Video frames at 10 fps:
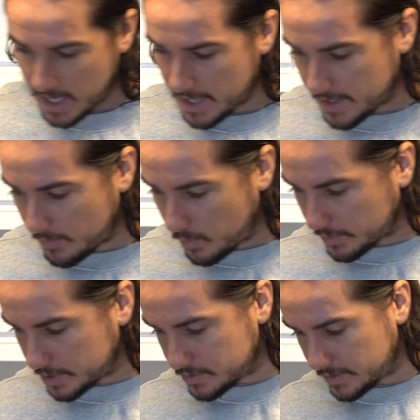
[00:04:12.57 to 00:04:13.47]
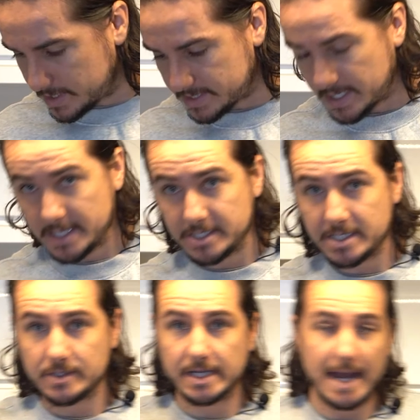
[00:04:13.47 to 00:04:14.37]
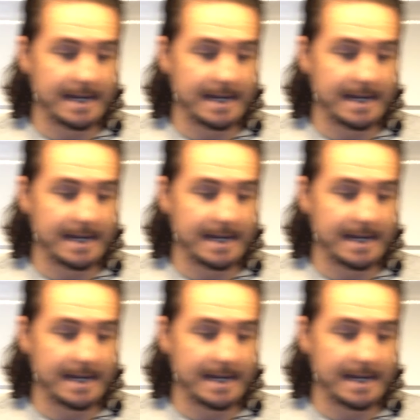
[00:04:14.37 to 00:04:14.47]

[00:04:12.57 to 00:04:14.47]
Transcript: And then what we're gonna do at this stage is we're gonna